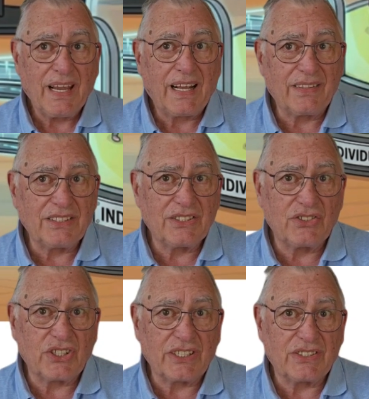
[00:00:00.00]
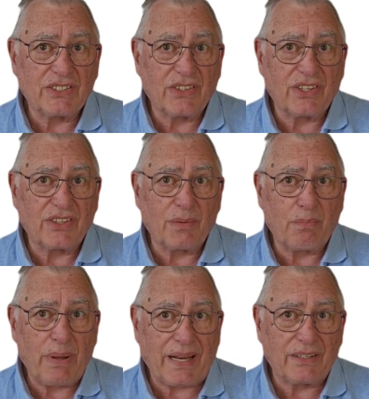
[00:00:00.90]
And this suggests that the
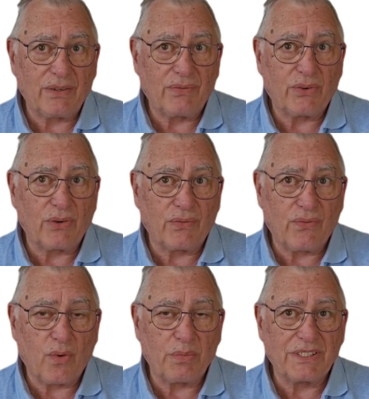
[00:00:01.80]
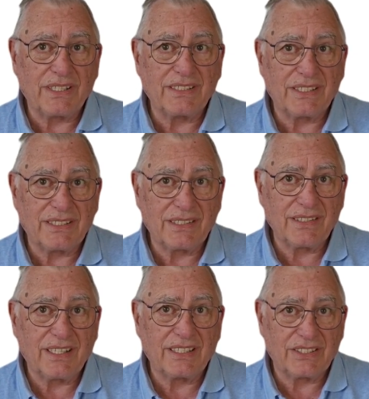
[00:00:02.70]
pattern of conformity
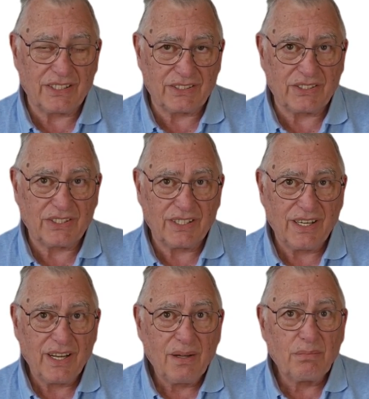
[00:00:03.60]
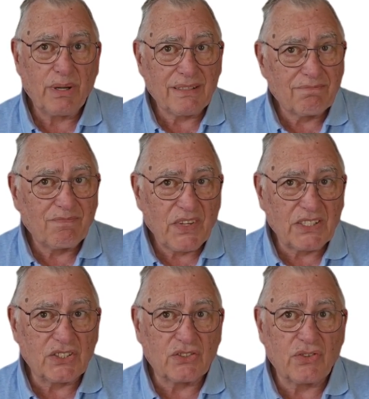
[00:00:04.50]
still exists, but
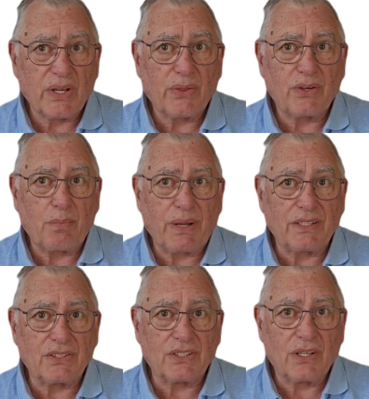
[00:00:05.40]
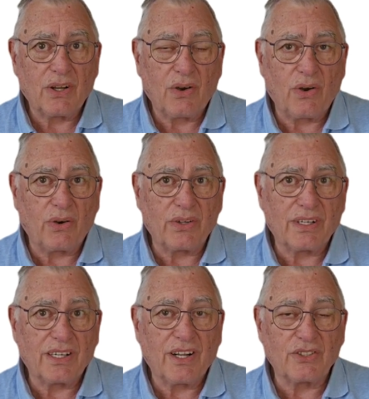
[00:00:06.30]
its strength depends on
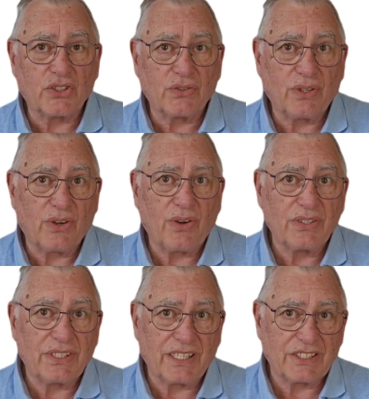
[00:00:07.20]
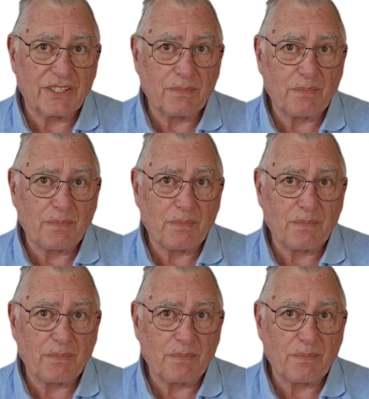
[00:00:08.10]
cultural context.